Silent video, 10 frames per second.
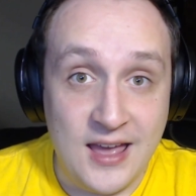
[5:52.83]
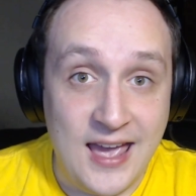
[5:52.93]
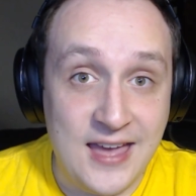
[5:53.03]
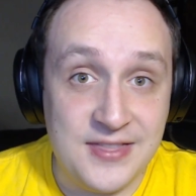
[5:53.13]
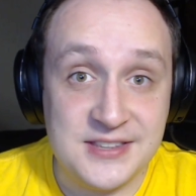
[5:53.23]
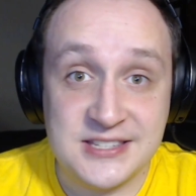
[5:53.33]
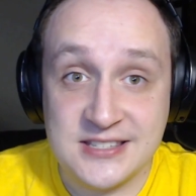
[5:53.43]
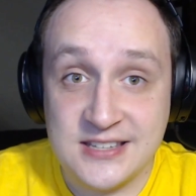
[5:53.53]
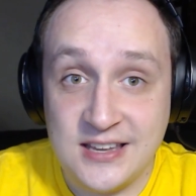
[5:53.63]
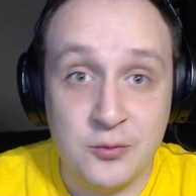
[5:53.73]
and the
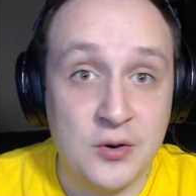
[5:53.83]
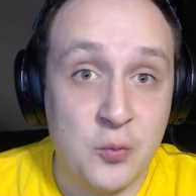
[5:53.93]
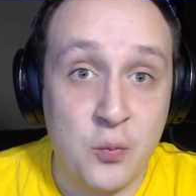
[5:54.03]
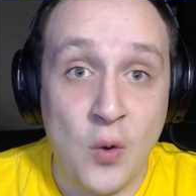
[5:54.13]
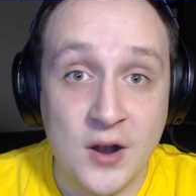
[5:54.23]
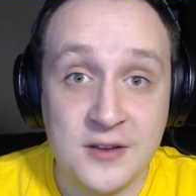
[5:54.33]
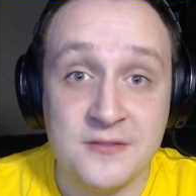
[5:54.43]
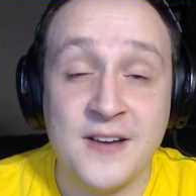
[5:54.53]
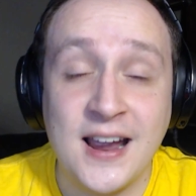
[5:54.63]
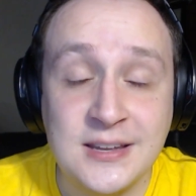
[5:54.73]
scene where Wanda
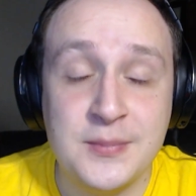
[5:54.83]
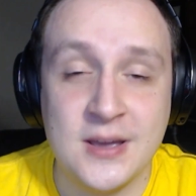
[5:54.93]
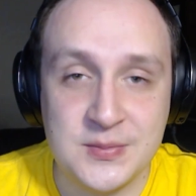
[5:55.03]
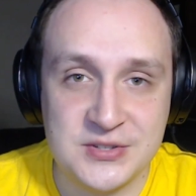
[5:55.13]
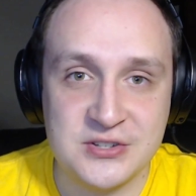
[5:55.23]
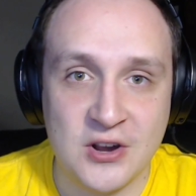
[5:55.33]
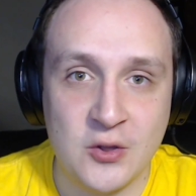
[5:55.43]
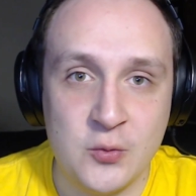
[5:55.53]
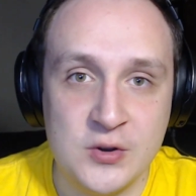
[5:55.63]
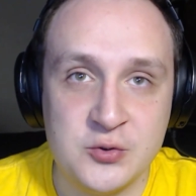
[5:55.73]
finally becomes the
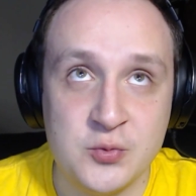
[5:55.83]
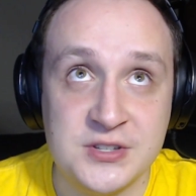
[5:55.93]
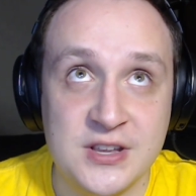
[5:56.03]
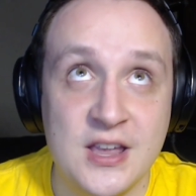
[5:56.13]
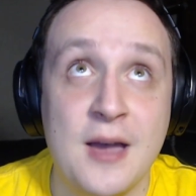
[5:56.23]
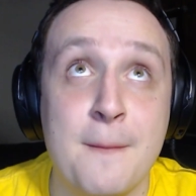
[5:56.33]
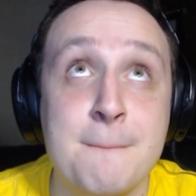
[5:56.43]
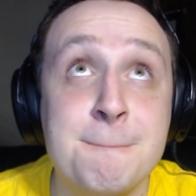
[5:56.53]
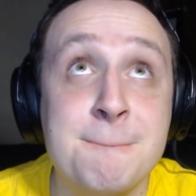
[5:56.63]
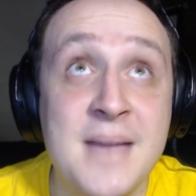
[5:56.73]
Scarlet Witch was
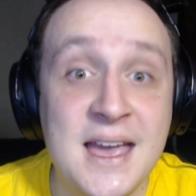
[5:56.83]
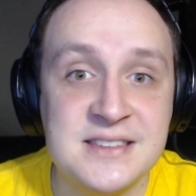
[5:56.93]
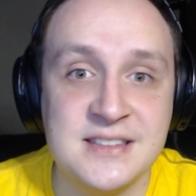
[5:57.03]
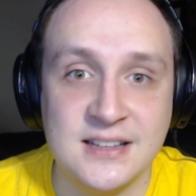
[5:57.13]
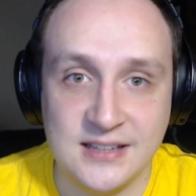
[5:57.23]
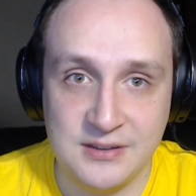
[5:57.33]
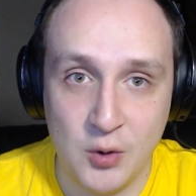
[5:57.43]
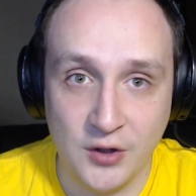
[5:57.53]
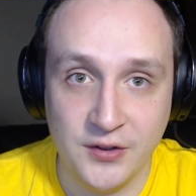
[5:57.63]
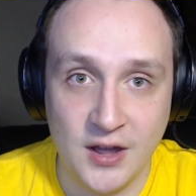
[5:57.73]
amazingly
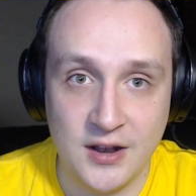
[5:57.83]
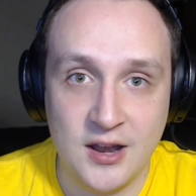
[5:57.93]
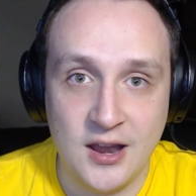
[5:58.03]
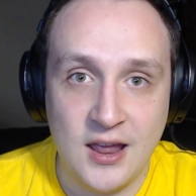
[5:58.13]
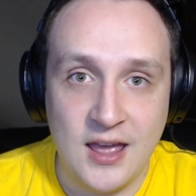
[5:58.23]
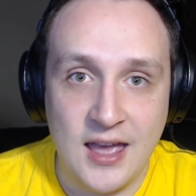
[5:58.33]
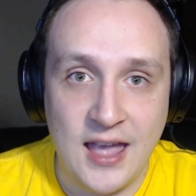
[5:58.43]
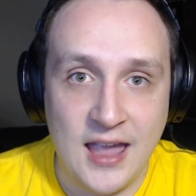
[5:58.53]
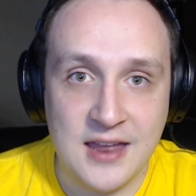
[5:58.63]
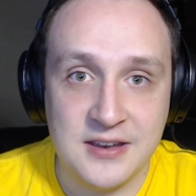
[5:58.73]
well done,
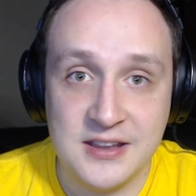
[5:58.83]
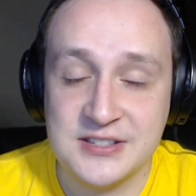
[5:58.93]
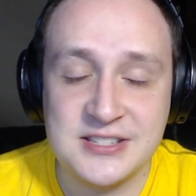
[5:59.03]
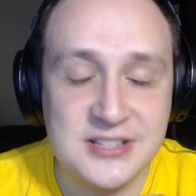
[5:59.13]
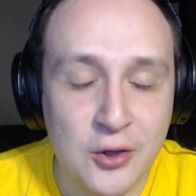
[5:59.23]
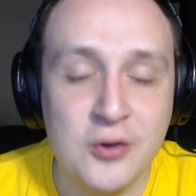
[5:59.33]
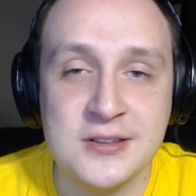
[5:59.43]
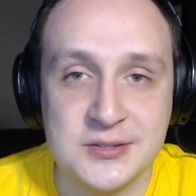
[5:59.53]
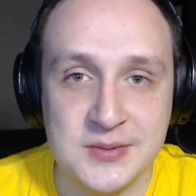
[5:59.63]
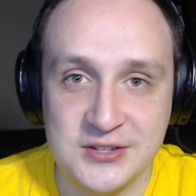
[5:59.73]
and it still
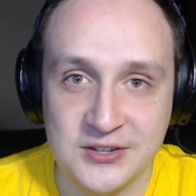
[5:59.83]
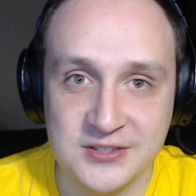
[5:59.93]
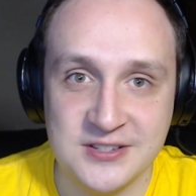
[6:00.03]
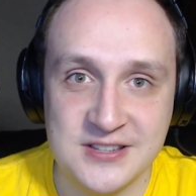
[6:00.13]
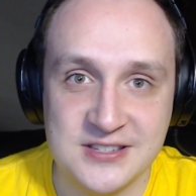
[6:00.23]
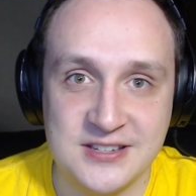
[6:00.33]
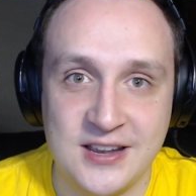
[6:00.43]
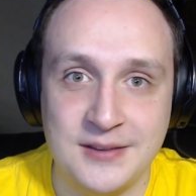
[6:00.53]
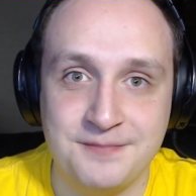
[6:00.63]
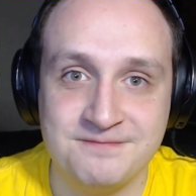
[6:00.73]
gives me chills to this
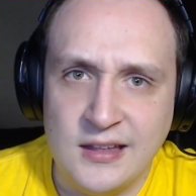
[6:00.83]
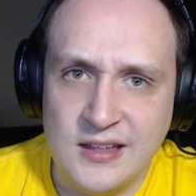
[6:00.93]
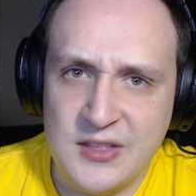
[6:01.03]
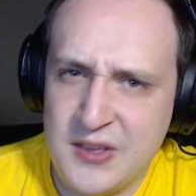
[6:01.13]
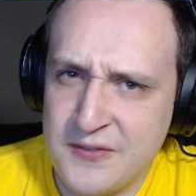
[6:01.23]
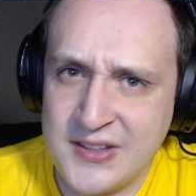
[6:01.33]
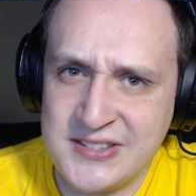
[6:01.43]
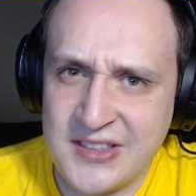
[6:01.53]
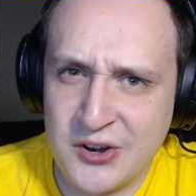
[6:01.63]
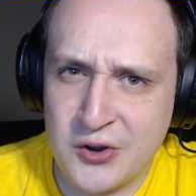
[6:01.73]
day. The events
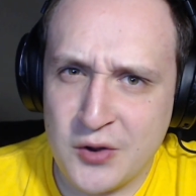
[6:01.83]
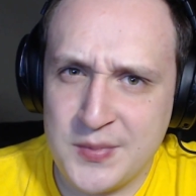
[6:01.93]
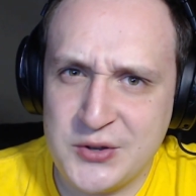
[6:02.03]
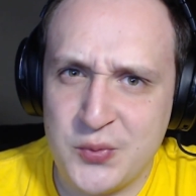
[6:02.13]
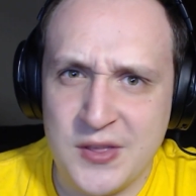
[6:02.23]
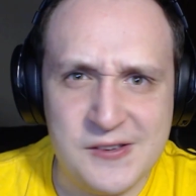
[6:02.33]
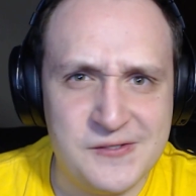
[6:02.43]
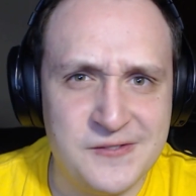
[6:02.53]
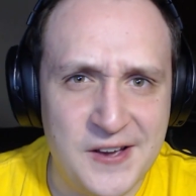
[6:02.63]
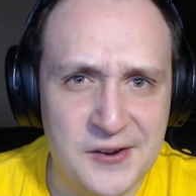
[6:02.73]
that occur between the
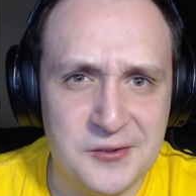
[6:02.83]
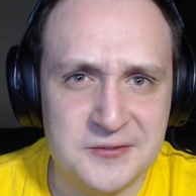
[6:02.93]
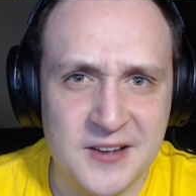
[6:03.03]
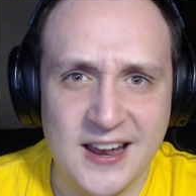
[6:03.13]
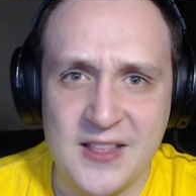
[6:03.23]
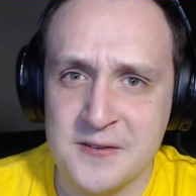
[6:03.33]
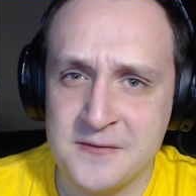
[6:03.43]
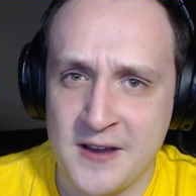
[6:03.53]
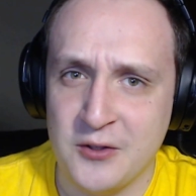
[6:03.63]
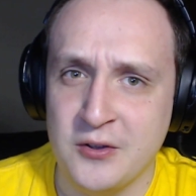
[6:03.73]
final fight and the
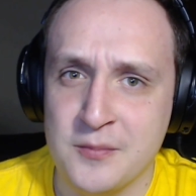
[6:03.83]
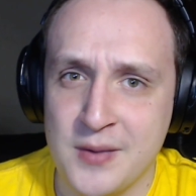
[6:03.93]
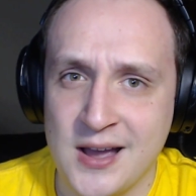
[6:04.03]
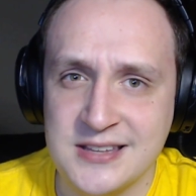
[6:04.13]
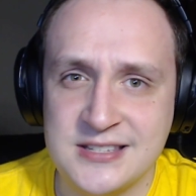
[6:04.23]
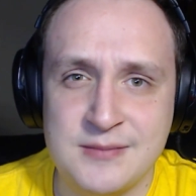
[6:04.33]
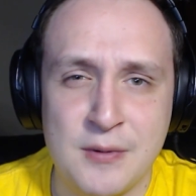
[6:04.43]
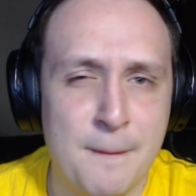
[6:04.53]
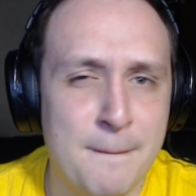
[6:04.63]
final goodbye seem a